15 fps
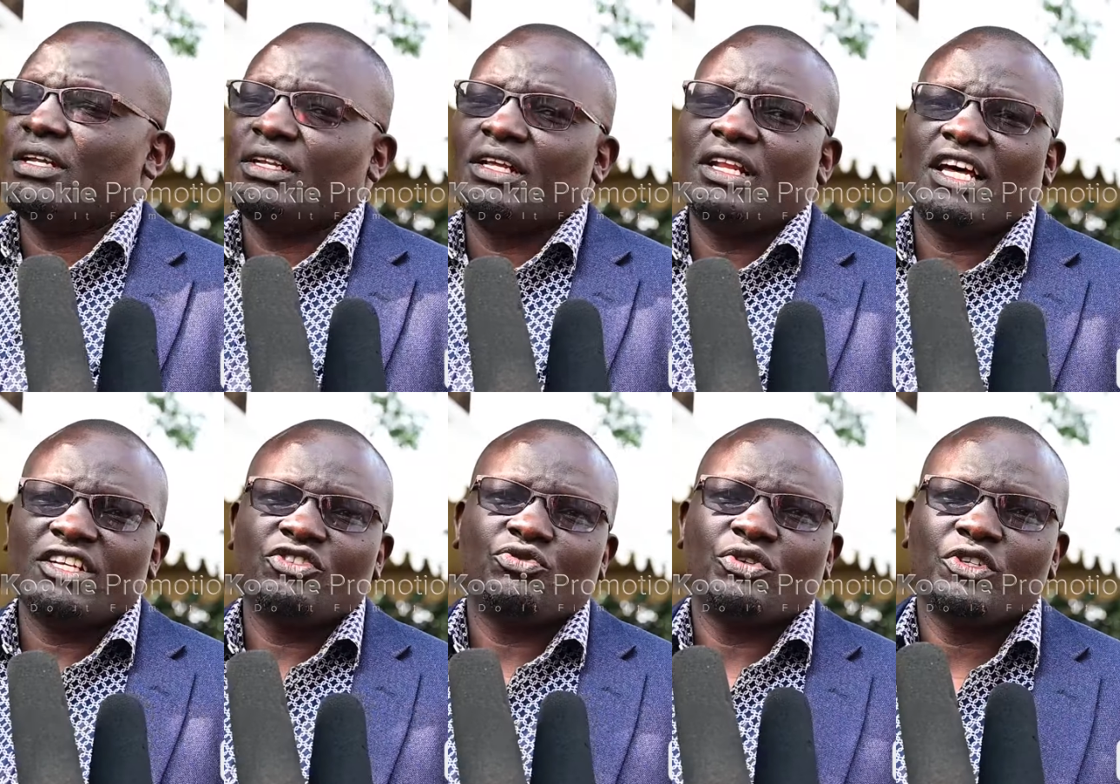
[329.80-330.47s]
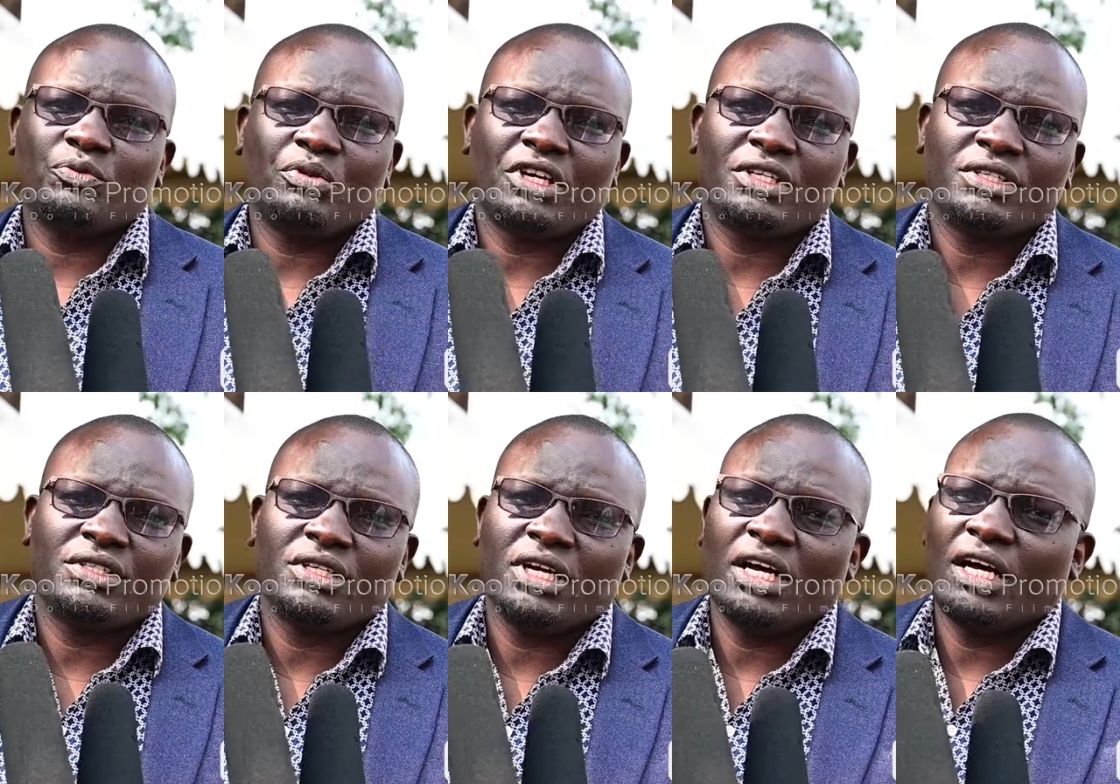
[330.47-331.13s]
the last
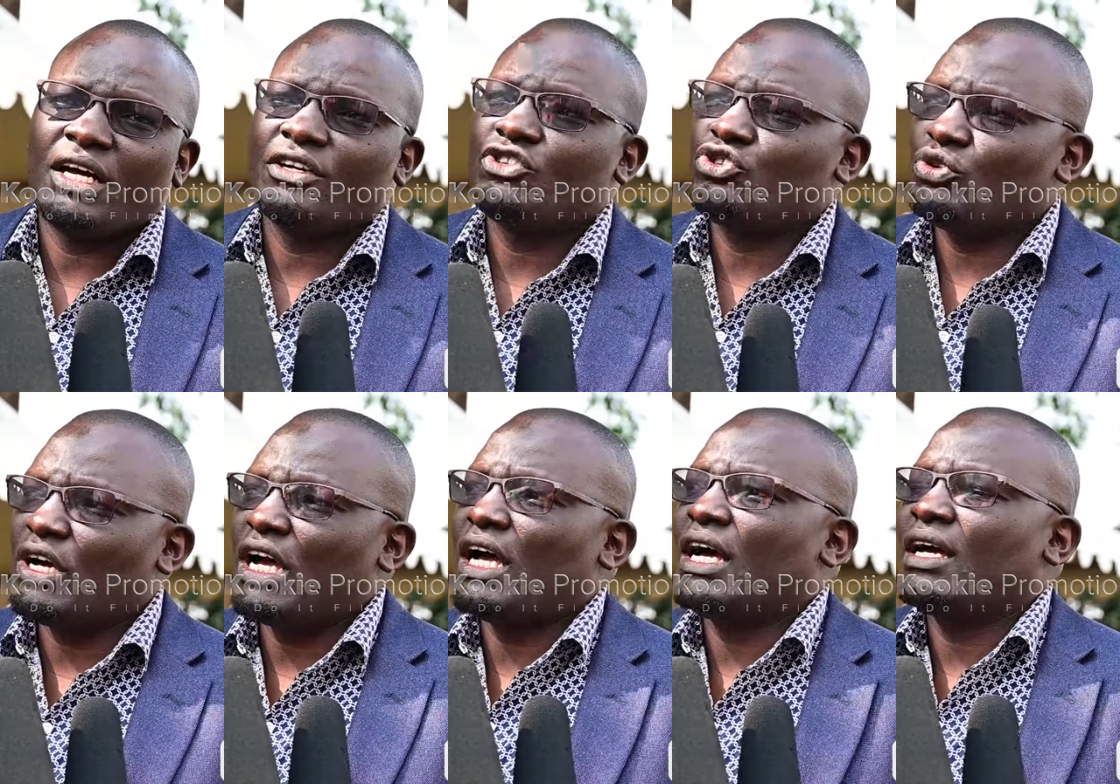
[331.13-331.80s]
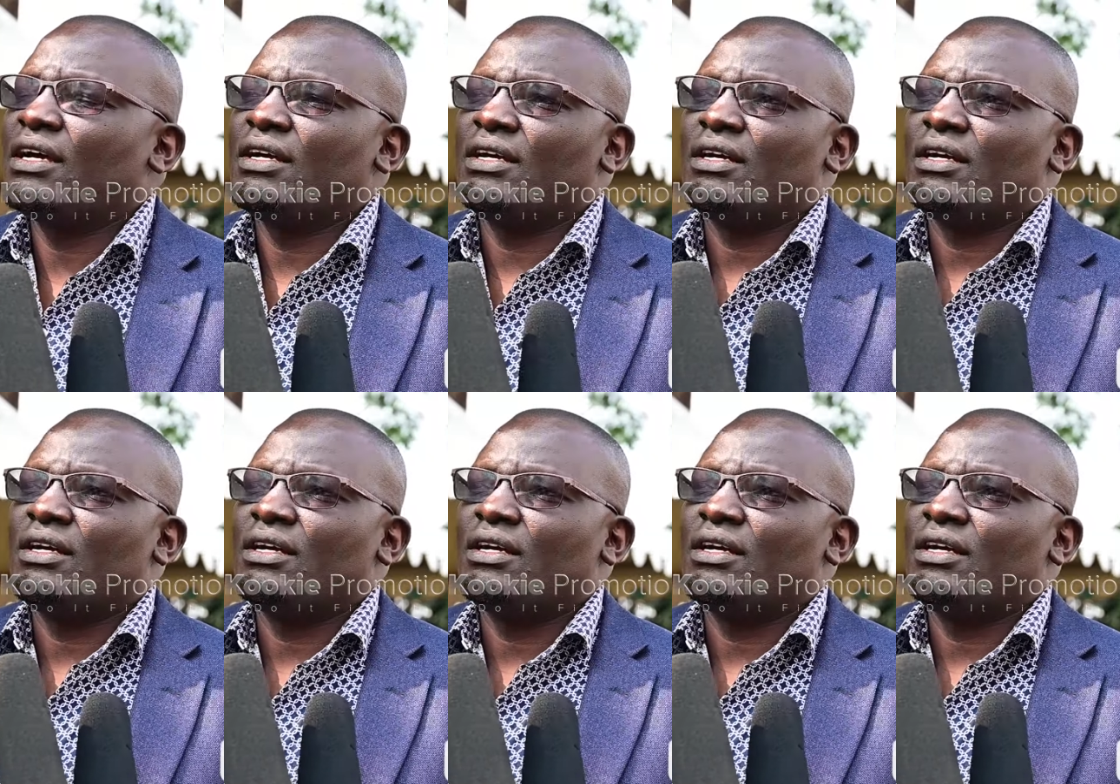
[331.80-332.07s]
respects to her.